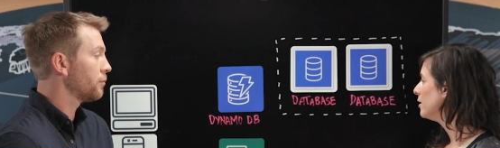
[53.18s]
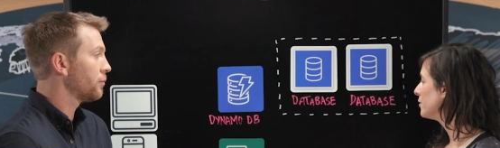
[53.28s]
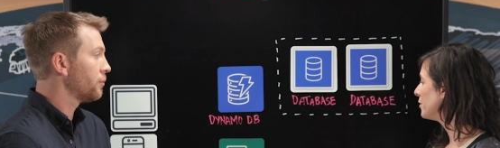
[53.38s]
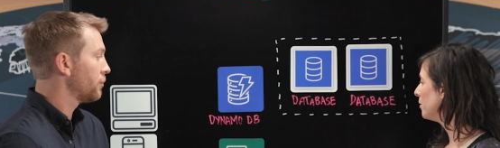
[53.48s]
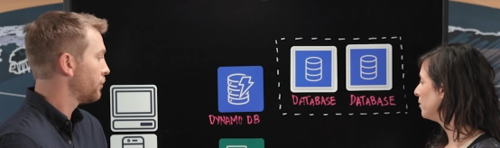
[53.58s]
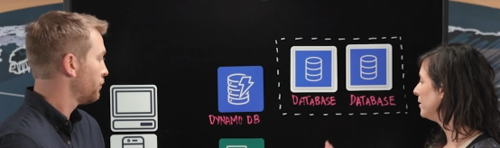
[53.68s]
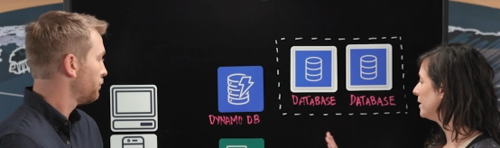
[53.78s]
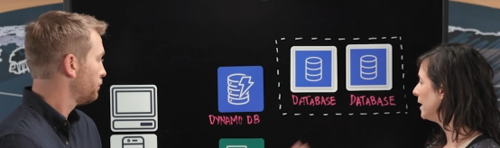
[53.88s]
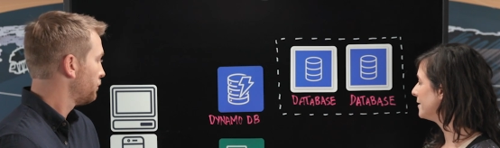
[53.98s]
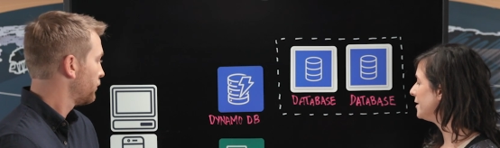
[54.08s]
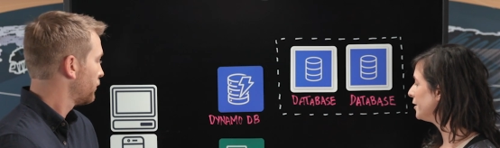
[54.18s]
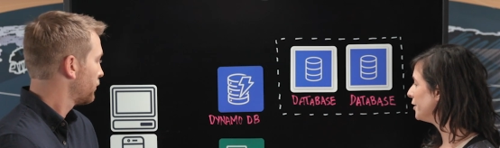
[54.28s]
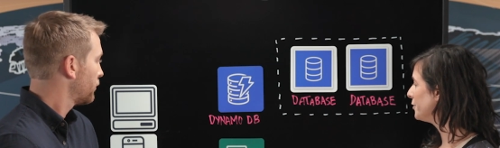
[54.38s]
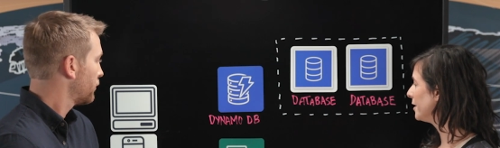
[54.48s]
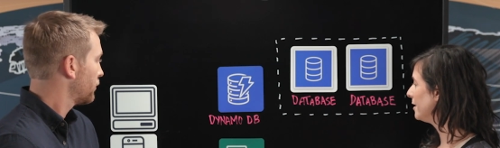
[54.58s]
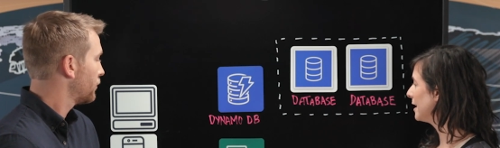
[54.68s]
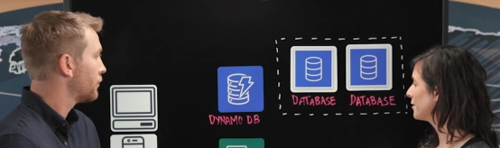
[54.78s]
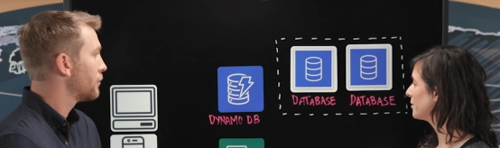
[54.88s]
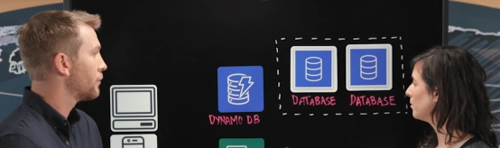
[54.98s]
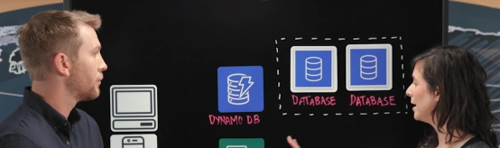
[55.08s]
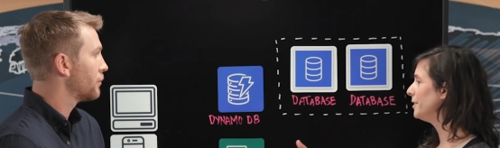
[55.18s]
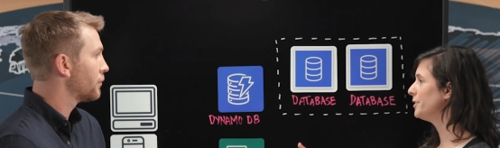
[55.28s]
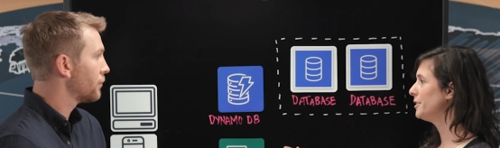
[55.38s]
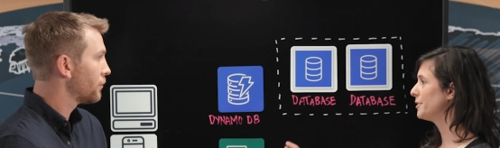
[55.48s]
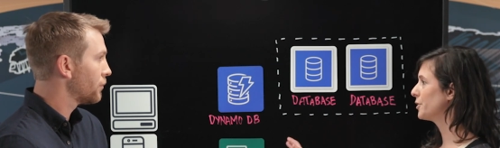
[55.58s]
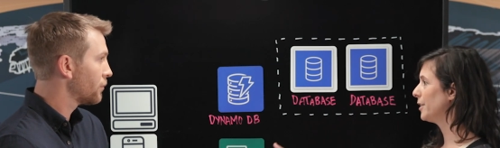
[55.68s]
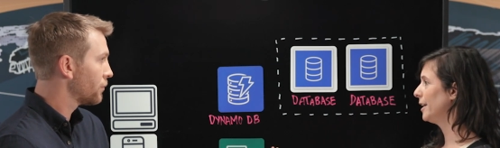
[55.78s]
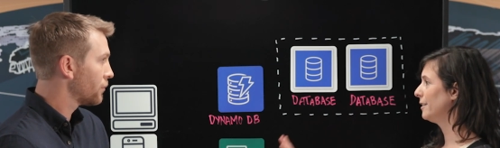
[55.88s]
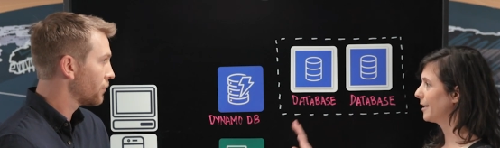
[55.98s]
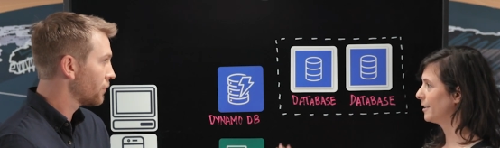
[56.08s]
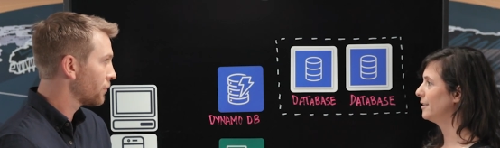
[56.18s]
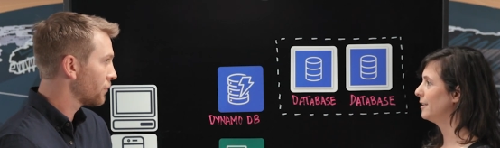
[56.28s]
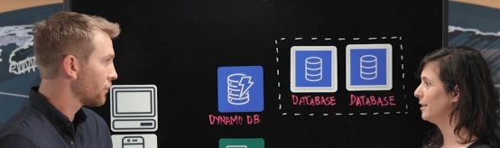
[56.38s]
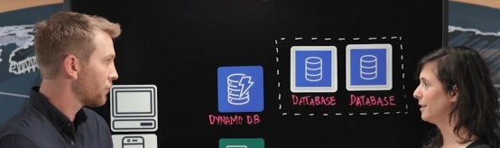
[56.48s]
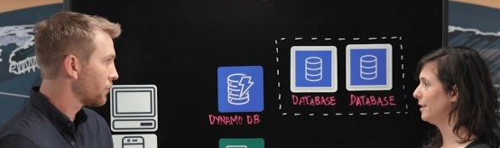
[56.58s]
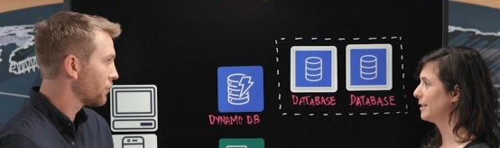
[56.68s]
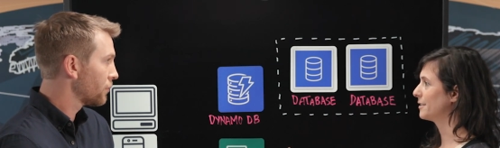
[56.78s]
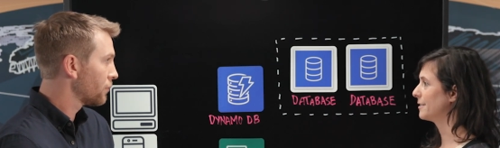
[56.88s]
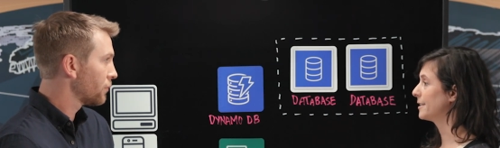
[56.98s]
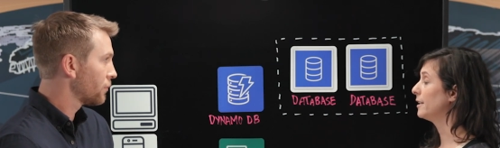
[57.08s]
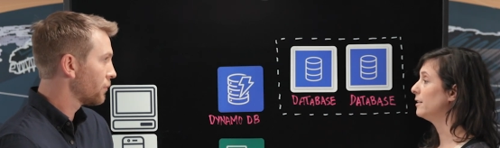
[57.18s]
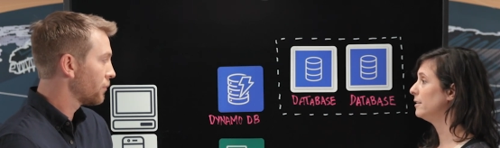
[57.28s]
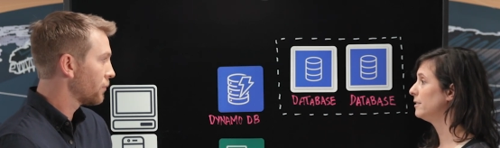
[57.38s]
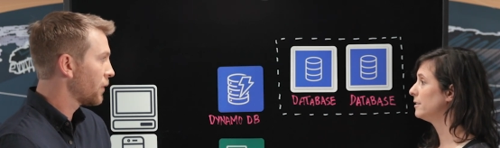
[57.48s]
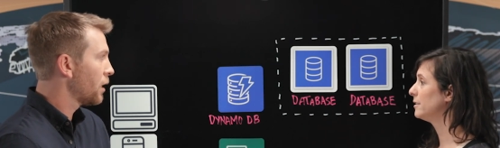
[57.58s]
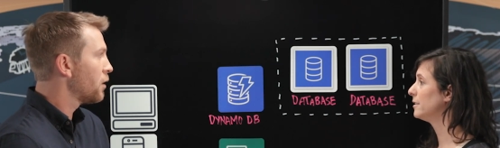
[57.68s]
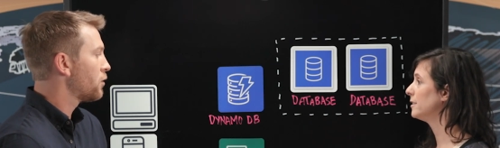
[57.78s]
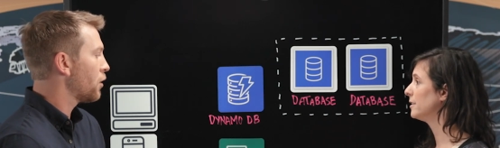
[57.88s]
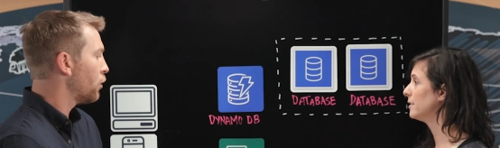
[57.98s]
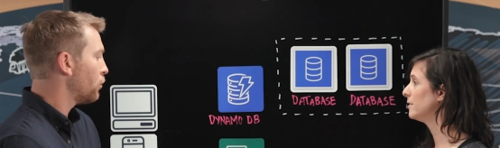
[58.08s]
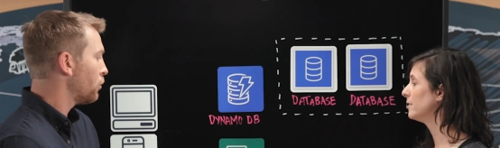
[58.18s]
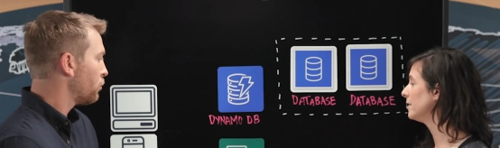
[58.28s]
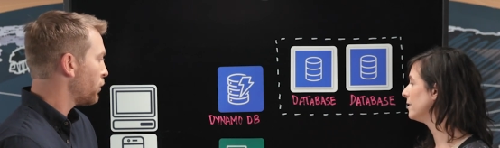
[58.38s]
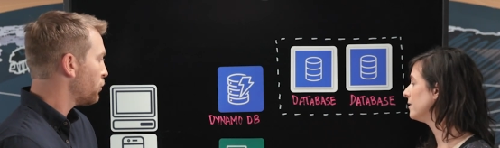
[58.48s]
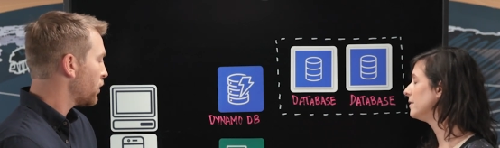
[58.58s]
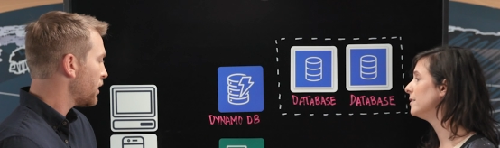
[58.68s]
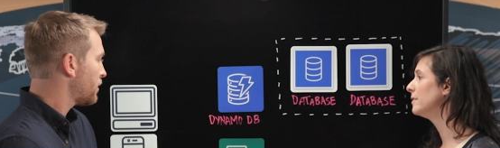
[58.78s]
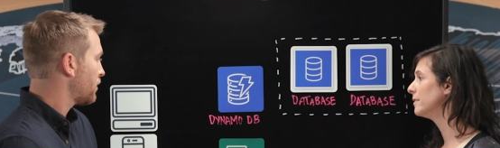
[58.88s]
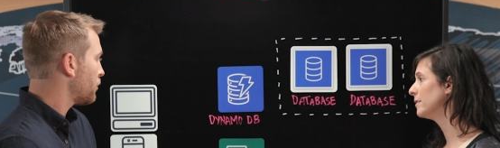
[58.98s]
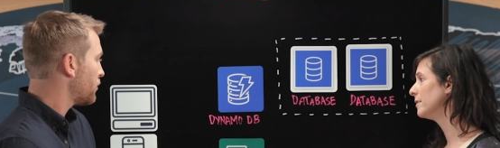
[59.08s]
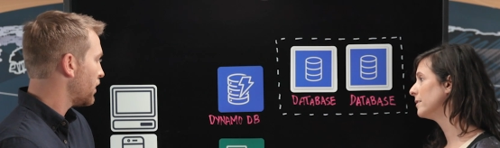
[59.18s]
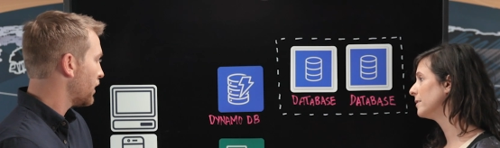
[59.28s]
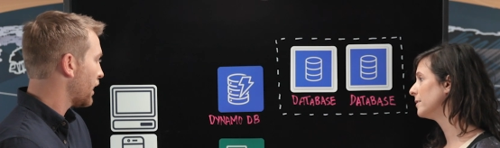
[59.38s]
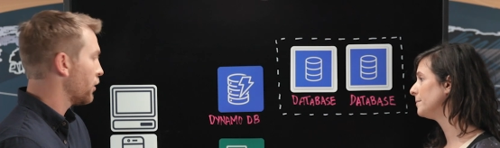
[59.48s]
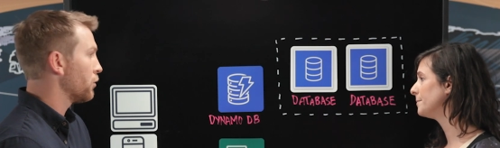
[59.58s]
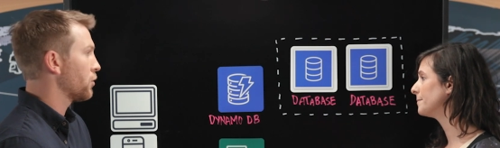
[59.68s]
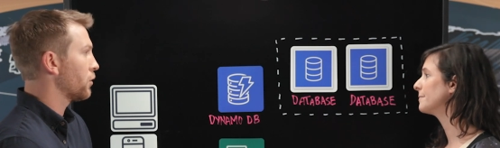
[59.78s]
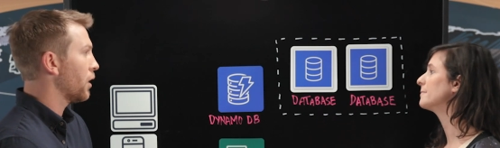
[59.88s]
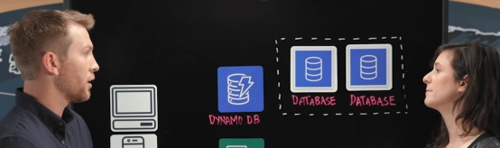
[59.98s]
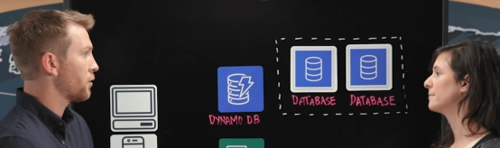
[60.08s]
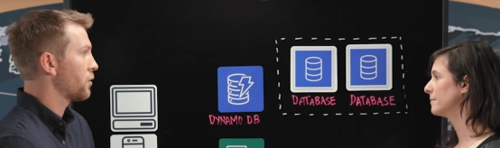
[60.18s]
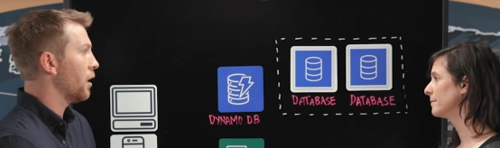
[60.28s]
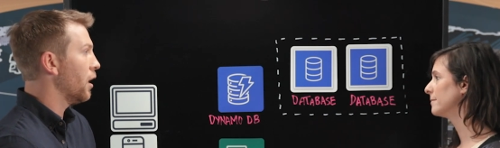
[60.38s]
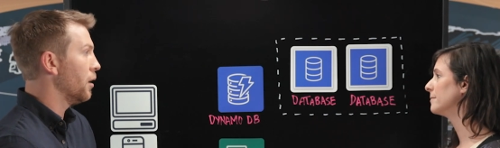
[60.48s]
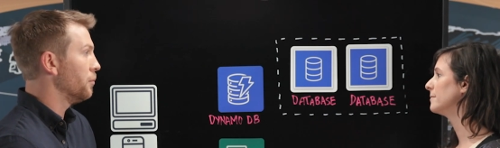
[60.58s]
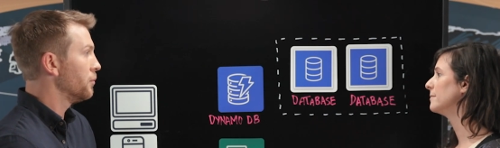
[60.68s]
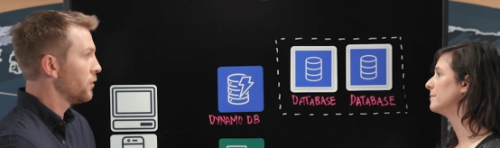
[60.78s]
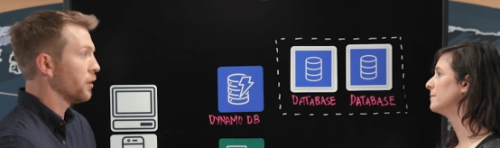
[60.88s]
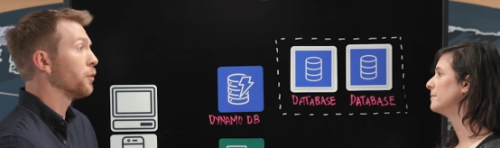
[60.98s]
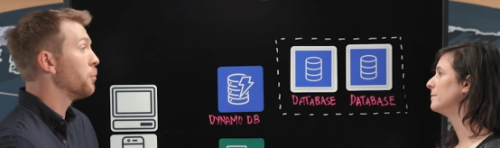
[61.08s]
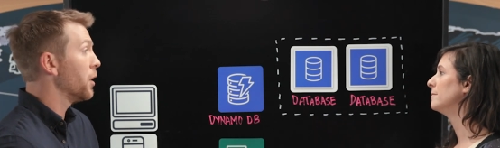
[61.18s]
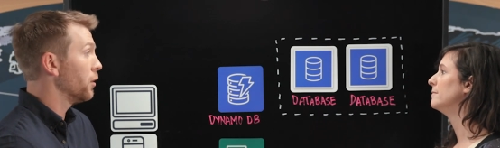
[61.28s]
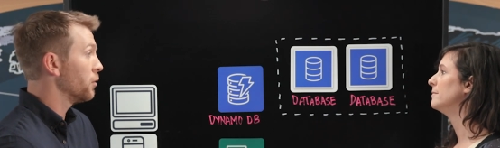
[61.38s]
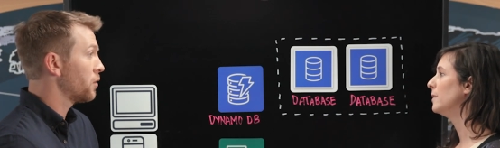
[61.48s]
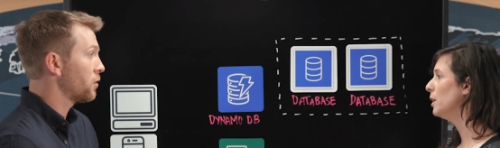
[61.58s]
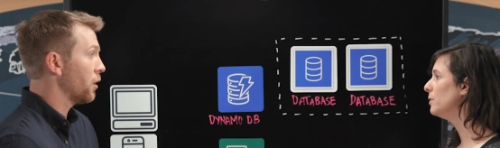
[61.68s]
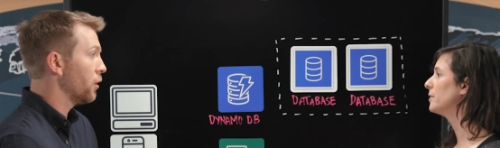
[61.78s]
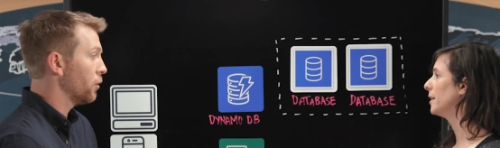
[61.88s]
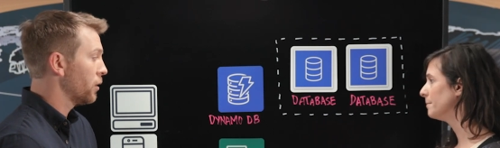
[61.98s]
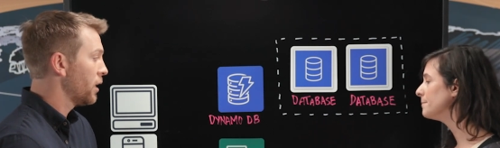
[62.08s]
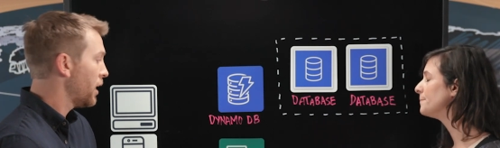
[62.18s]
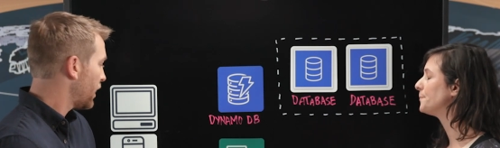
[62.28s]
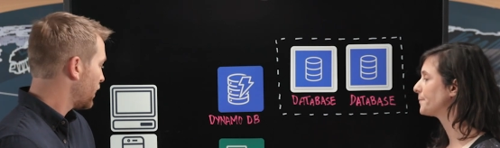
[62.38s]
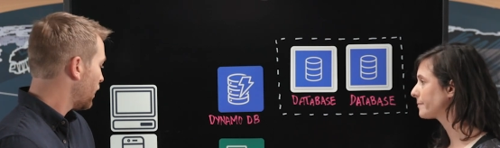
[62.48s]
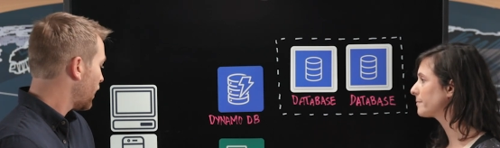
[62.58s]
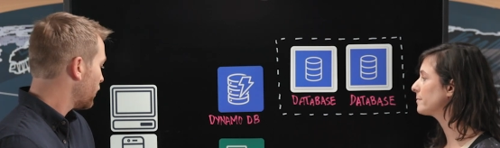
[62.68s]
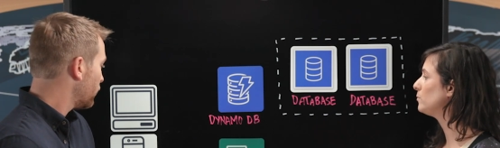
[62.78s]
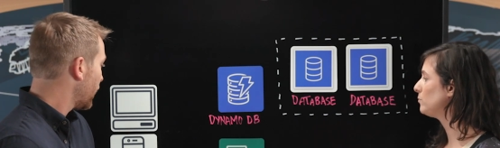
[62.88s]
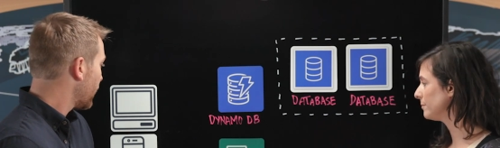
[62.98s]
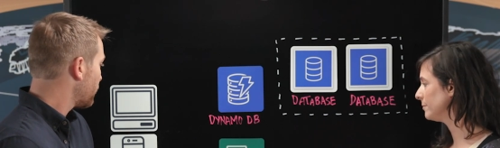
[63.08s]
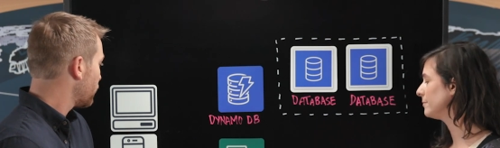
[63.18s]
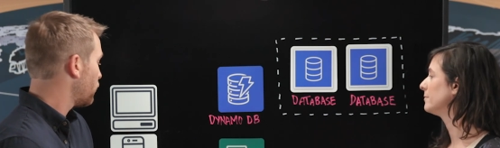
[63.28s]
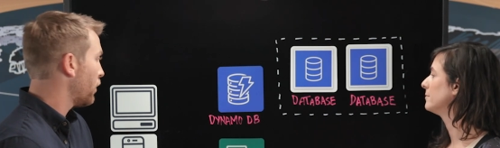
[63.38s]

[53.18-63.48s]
Speaker 1: So I see you're using Lex. Why didn't you just create like a, an Alexa skill?
Speaker 2: So we wanted something that goes across um, different modes. Oh, so oh, okay. it can not only answer